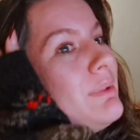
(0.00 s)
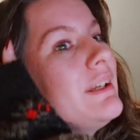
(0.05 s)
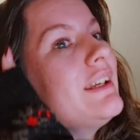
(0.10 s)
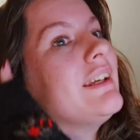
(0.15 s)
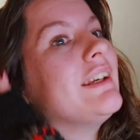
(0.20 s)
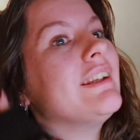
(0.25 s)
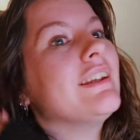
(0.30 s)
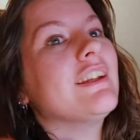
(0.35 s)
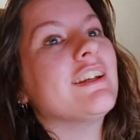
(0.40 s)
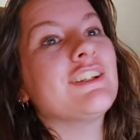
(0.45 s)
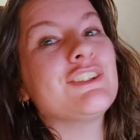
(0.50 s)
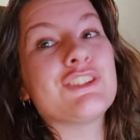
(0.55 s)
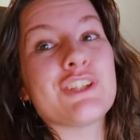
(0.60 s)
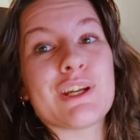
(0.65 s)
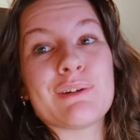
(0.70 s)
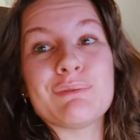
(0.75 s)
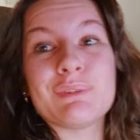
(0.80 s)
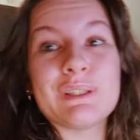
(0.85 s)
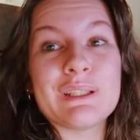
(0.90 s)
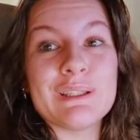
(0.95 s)
been
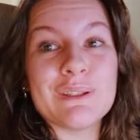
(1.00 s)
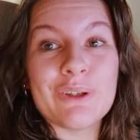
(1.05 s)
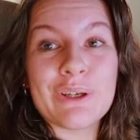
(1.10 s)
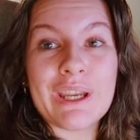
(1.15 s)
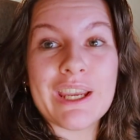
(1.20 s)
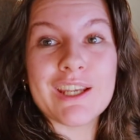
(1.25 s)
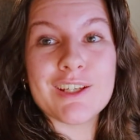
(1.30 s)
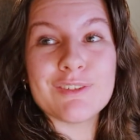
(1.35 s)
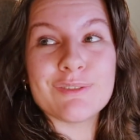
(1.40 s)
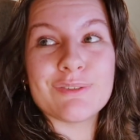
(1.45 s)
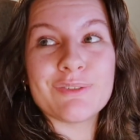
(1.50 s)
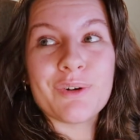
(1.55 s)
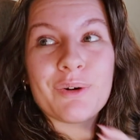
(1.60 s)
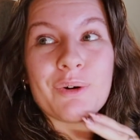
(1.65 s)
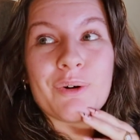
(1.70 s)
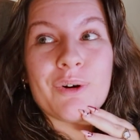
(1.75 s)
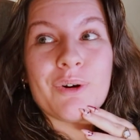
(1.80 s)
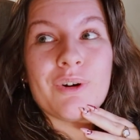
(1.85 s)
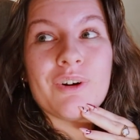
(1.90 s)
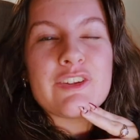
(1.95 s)
generally looking
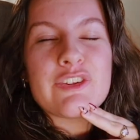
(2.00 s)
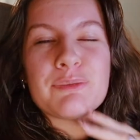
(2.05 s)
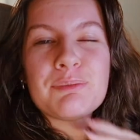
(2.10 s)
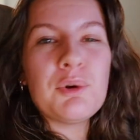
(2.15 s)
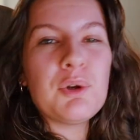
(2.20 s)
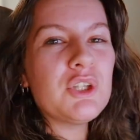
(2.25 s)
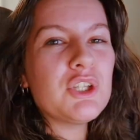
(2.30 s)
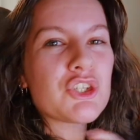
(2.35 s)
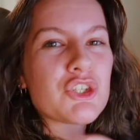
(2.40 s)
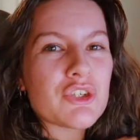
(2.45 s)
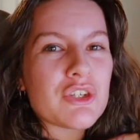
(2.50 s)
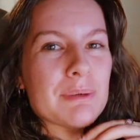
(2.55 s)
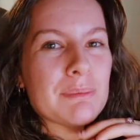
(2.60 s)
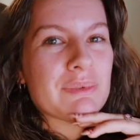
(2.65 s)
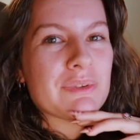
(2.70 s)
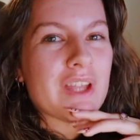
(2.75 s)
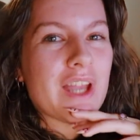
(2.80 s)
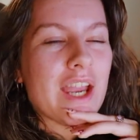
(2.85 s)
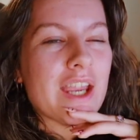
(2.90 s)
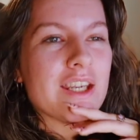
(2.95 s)
for smaller
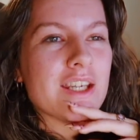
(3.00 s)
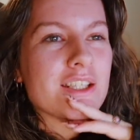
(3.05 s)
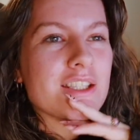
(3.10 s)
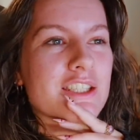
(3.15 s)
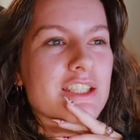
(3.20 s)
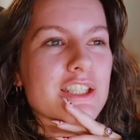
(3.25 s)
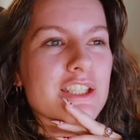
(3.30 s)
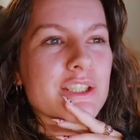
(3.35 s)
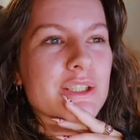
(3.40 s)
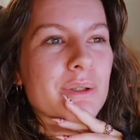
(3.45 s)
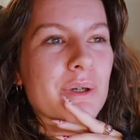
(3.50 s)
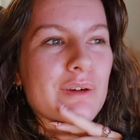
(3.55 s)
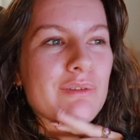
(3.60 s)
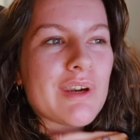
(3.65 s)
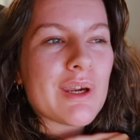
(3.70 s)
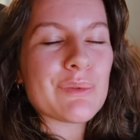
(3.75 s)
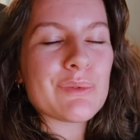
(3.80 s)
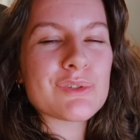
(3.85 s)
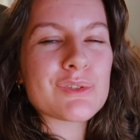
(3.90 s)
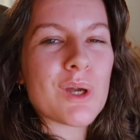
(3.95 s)
trips that I can do
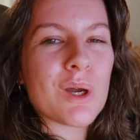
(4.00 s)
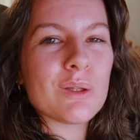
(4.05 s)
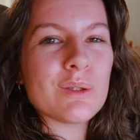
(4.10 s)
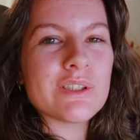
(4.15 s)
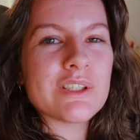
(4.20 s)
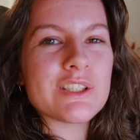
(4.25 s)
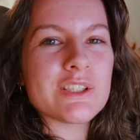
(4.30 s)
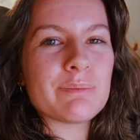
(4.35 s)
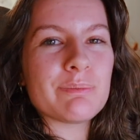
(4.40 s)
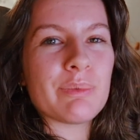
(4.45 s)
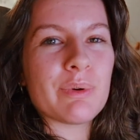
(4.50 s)
around Scotland,